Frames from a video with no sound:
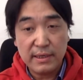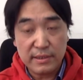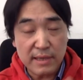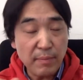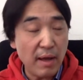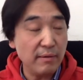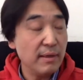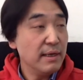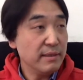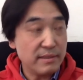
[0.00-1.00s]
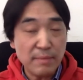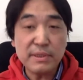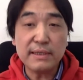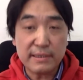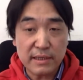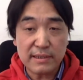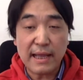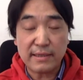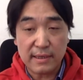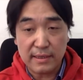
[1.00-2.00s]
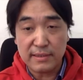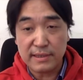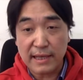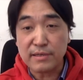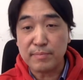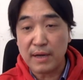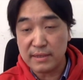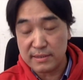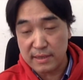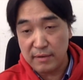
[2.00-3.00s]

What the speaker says: Okay. Somehow, it's something like the selection process